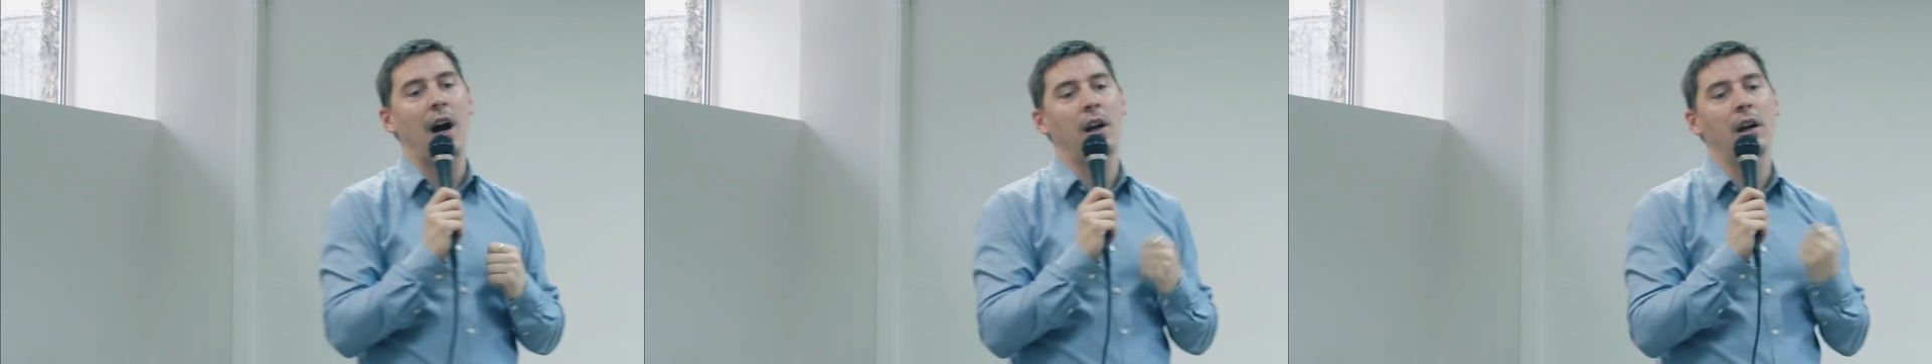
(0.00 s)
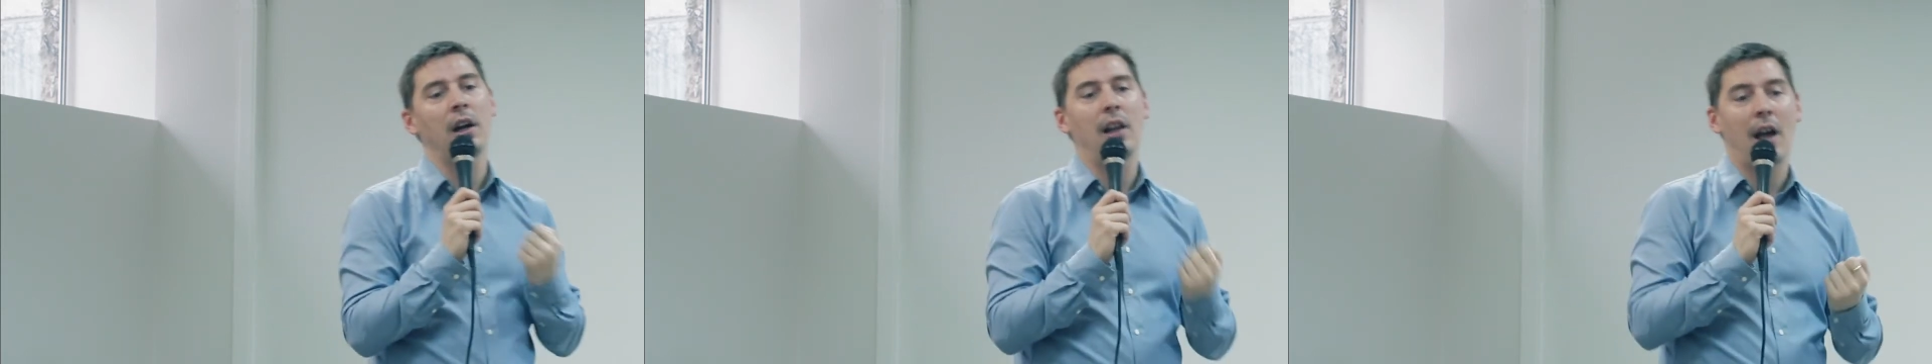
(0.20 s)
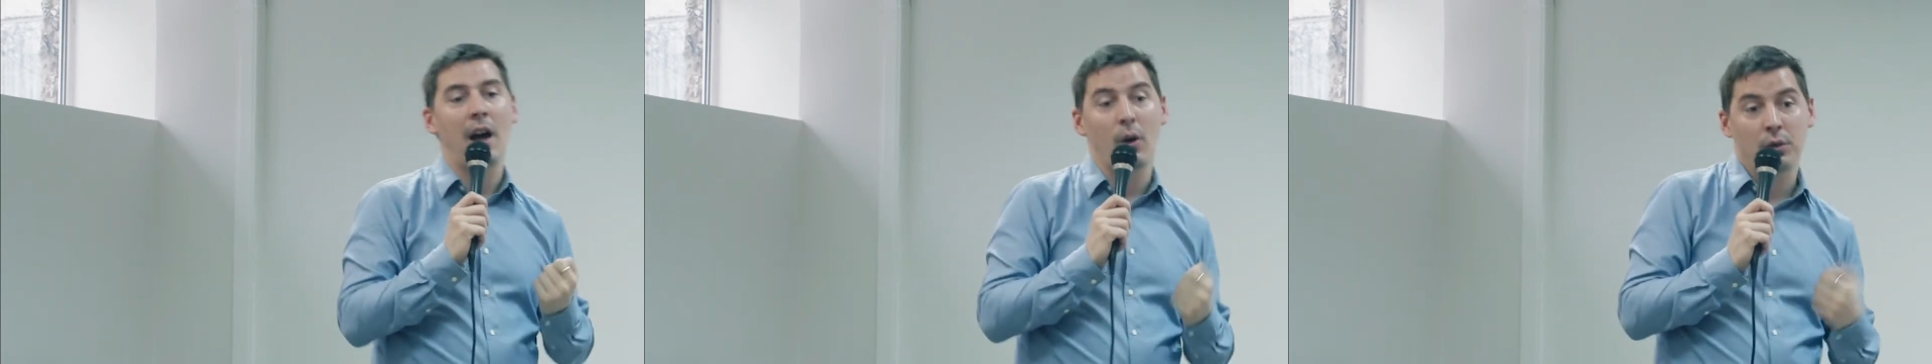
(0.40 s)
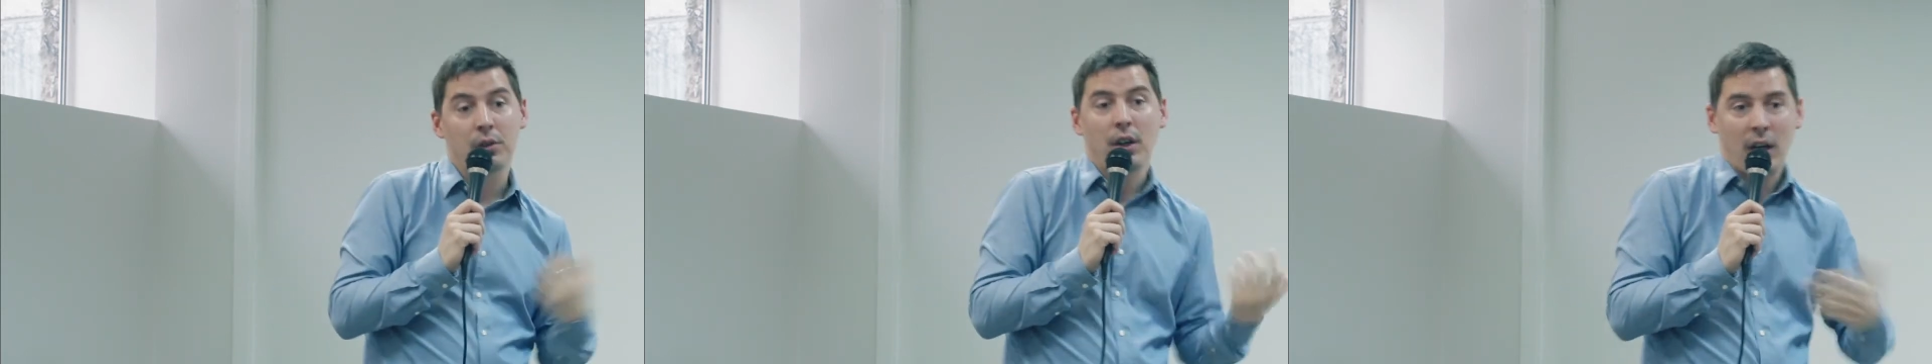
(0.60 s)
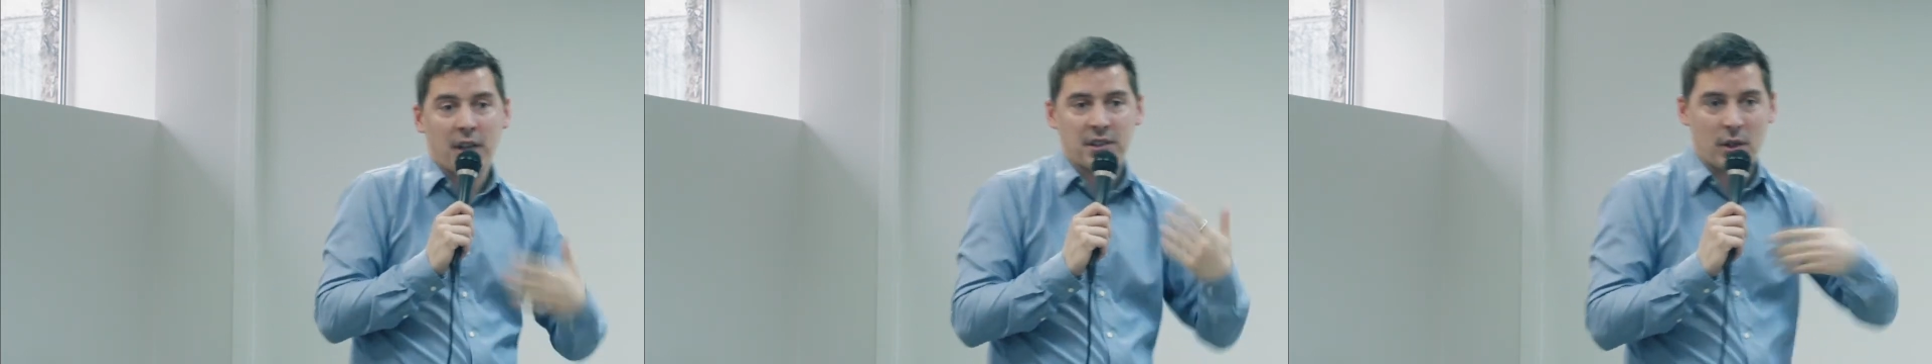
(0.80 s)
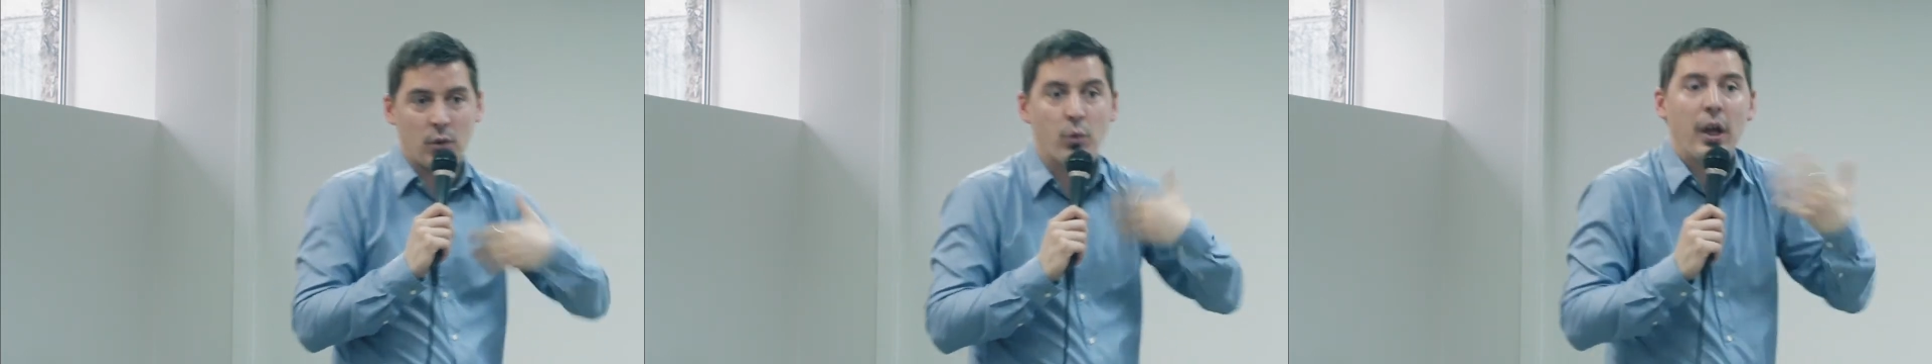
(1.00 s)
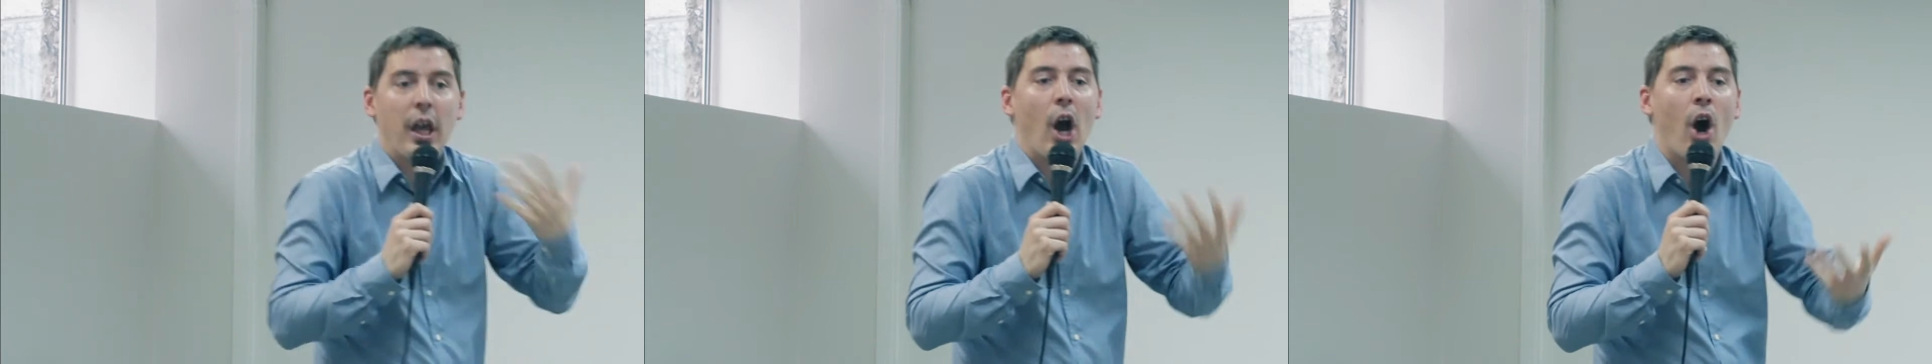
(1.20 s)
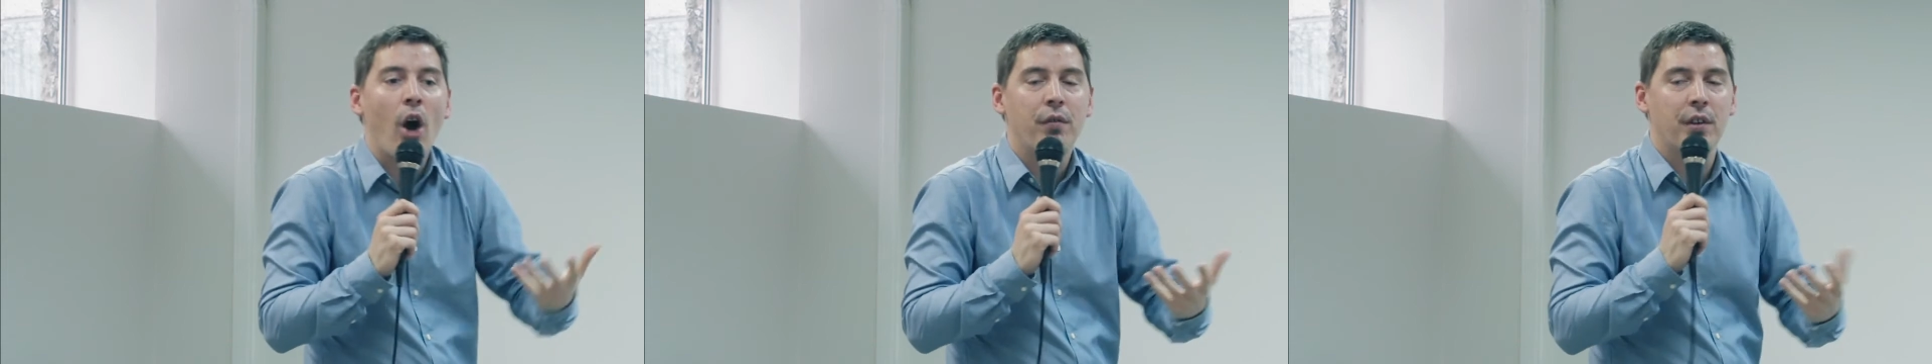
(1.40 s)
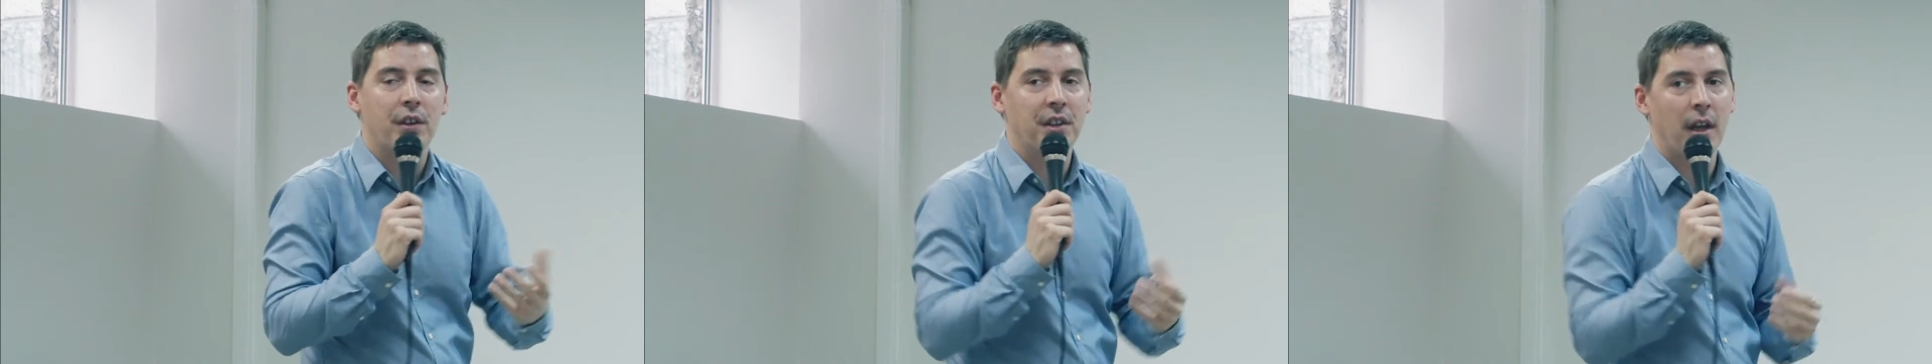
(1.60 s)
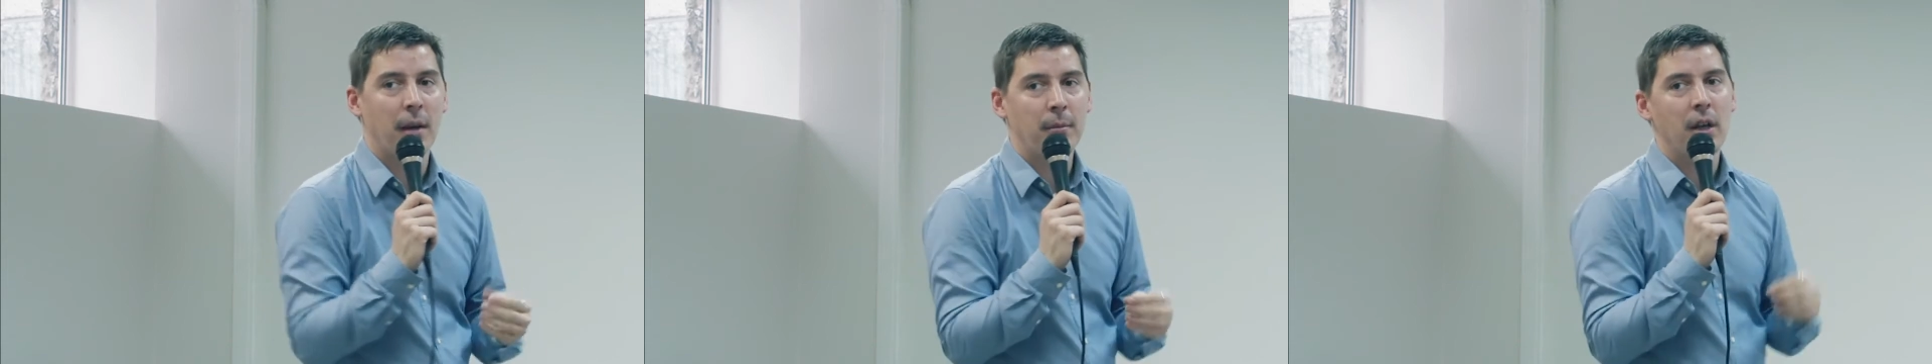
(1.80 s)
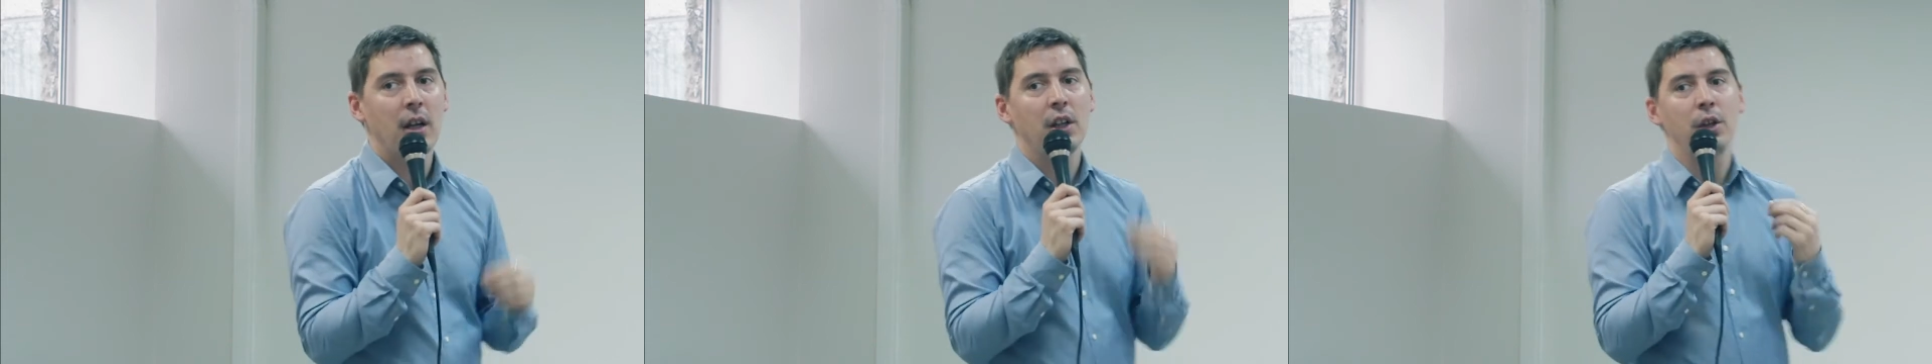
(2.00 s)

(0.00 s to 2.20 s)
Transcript: are allowed, as in we offer them,